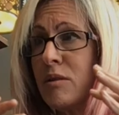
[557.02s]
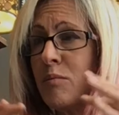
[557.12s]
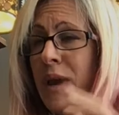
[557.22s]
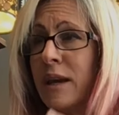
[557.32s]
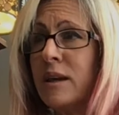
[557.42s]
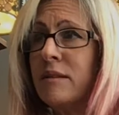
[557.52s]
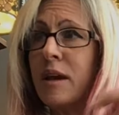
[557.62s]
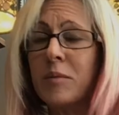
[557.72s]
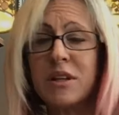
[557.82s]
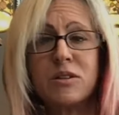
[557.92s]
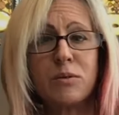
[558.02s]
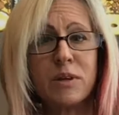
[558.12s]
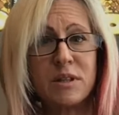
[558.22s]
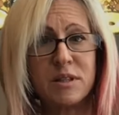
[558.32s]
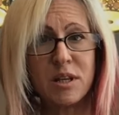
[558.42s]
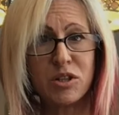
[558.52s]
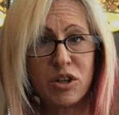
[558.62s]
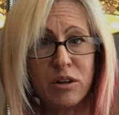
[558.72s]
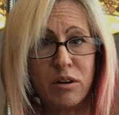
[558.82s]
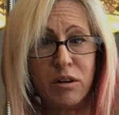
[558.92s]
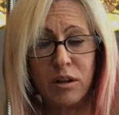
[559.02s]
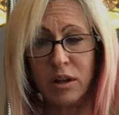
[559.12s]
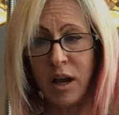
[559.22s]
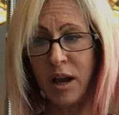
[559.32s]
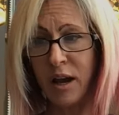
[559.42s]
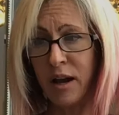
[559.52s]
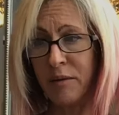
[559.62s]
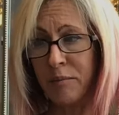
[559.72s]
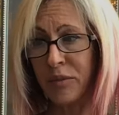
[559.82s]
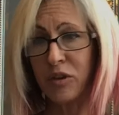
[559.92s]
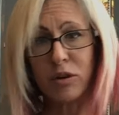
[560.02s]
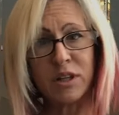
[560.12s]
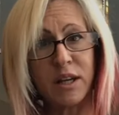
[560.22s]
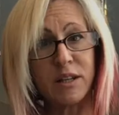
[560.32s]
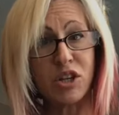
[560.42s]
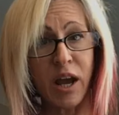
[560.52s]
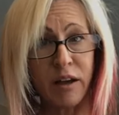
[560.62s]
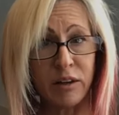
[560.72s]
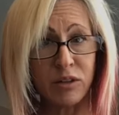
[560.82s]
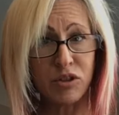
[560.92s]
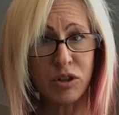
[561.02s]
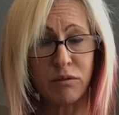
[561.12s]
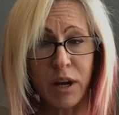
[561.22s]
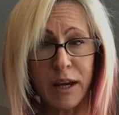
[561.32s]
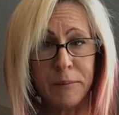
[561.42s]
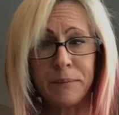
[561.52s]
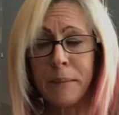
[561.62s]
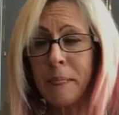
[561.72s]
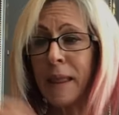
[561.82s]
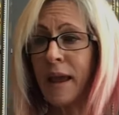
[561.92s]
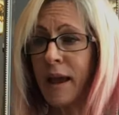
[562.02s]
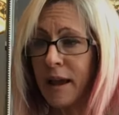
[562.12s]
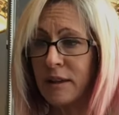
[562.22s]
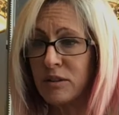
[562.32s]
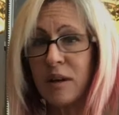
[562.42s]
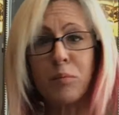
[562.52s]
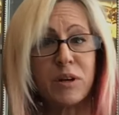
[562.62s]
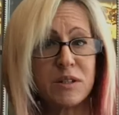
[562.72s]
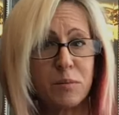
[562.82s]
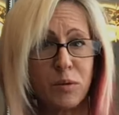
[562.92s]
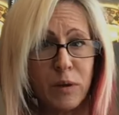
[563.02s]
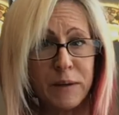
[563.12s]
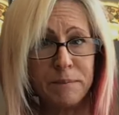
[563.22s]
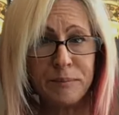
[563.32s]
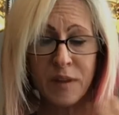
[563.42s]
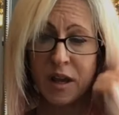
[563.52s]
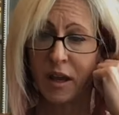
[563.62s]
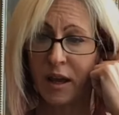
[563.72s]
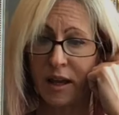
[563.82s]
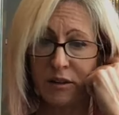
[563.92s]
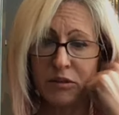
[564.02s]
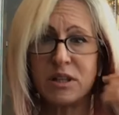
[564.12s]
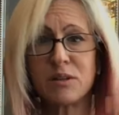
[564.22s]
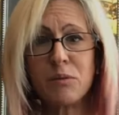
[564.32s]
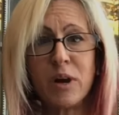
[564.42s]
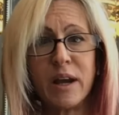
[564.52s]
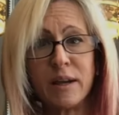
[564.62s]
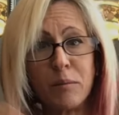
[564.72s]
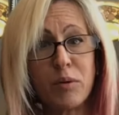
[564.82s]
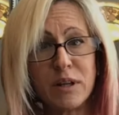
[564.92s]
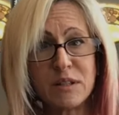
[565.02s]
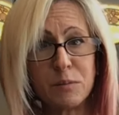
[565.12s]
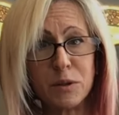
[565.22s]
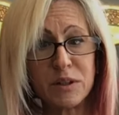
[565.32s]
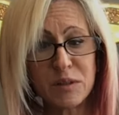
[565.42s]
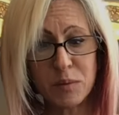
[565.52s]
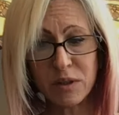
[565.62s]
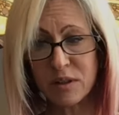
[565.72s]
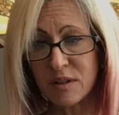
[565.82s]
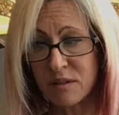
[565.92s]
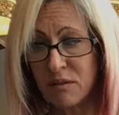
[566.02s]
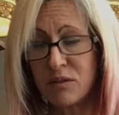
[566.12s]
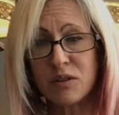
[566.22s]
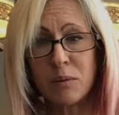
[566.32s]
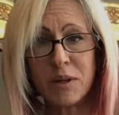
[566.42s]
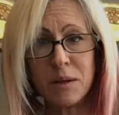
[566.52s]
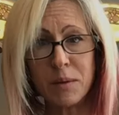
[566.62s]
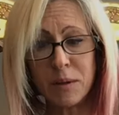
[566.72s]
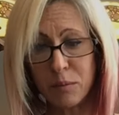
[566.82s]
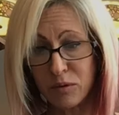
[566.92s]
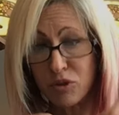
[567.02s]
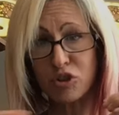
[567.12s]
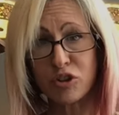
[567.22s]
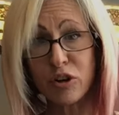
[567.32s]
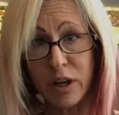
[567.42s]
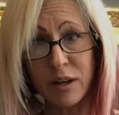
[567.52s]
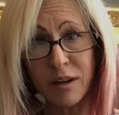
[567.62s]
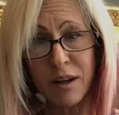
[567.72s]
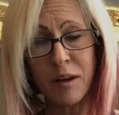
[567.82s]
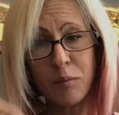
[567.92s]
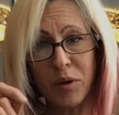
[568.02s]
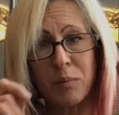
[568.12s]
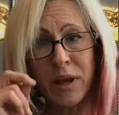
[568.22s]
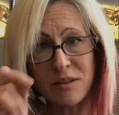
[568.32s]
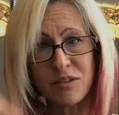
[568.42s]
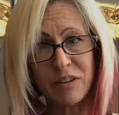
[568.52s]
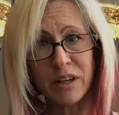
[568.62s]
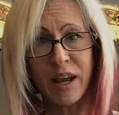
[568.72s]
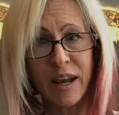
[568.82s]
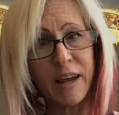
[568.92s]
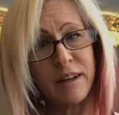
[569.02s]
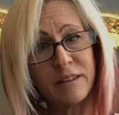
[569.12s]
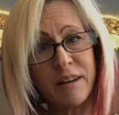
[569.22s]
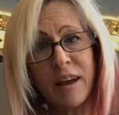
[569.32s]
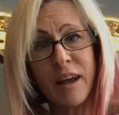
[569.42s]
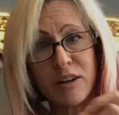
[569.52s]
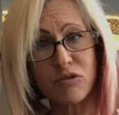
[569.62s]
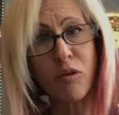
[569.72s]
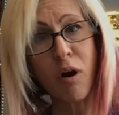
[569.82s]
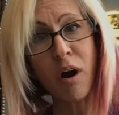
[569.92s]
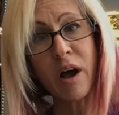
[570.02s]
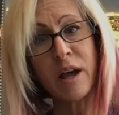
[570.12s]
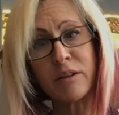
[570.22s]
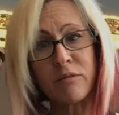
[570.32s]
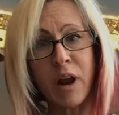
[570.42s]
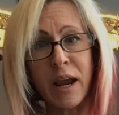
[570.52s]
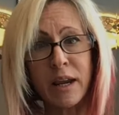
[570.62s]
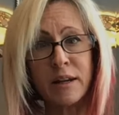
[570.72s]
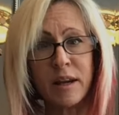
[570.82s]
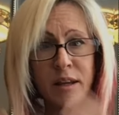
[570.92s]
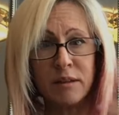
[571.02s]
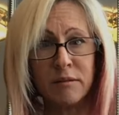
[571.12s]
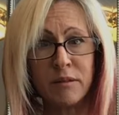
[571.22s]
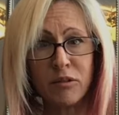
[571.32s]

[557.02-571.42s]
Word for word: making them into a digital um, 30 day challenge, right? And a printable one. And the reason why printable is because so many people should put pencil in hand and draw and write and